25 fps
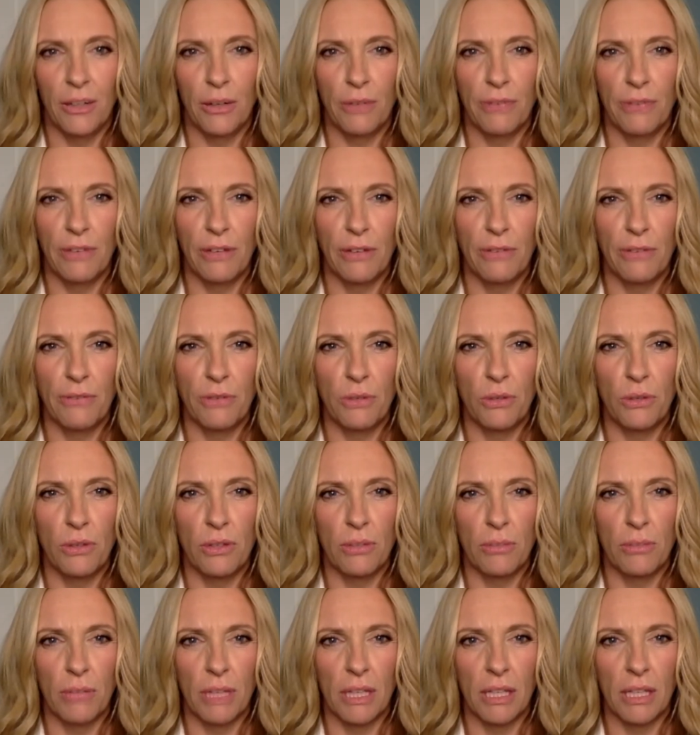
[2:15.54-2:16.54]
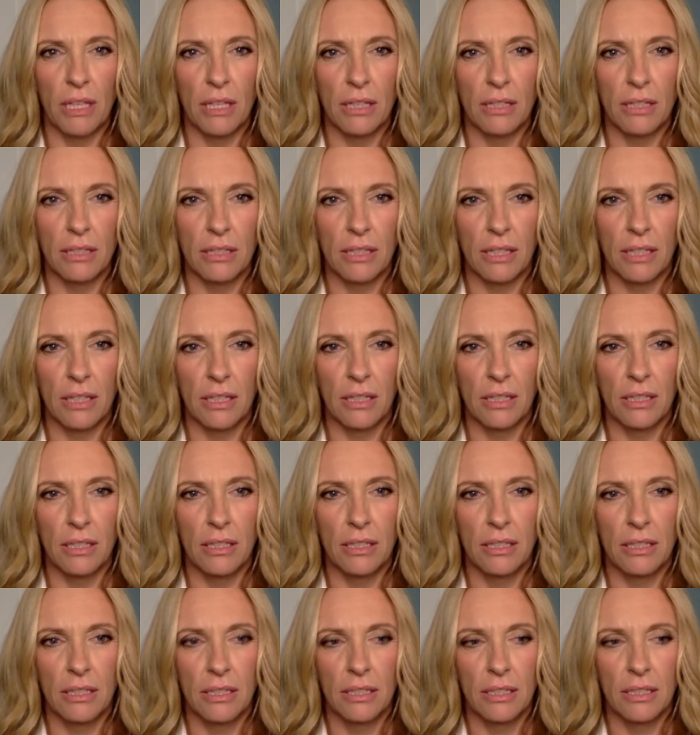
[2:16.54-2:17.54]
are very few that my kids can
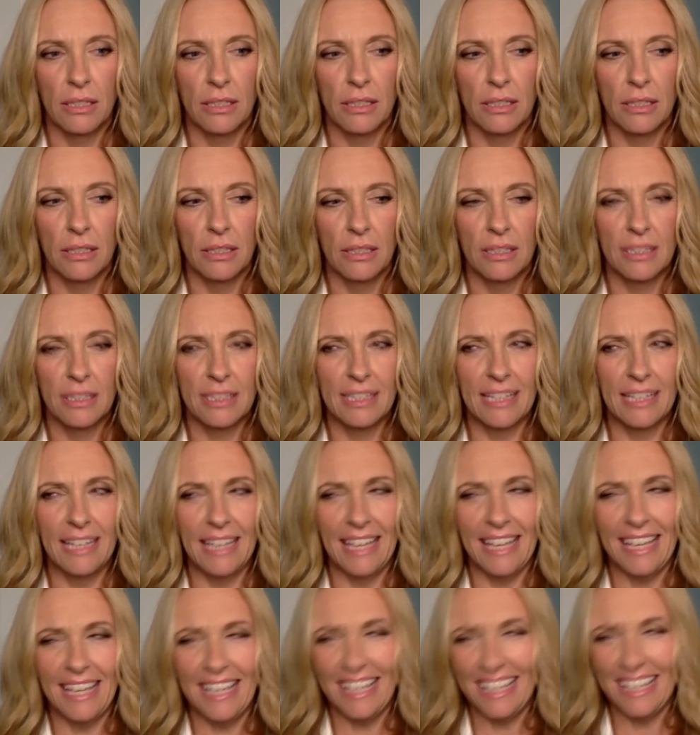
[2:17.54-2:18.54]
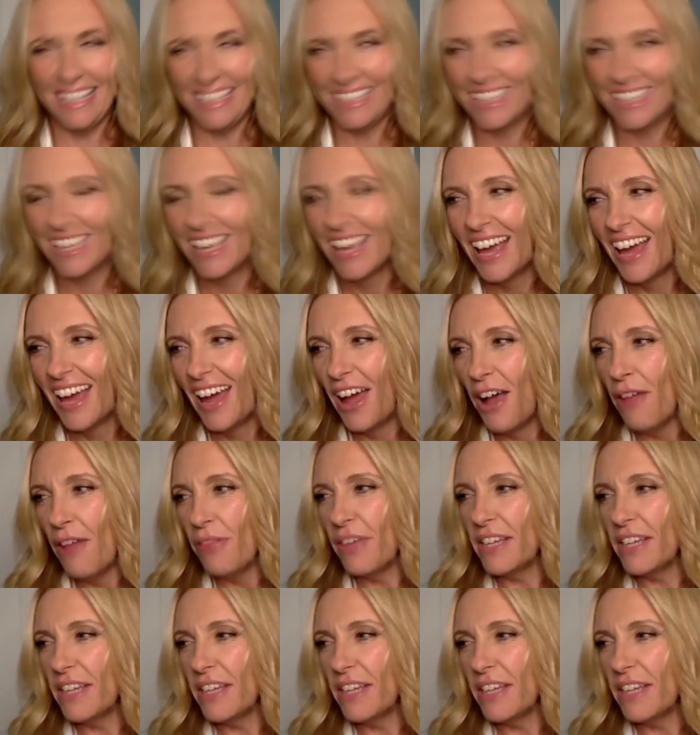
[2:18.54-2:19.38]
see. I'm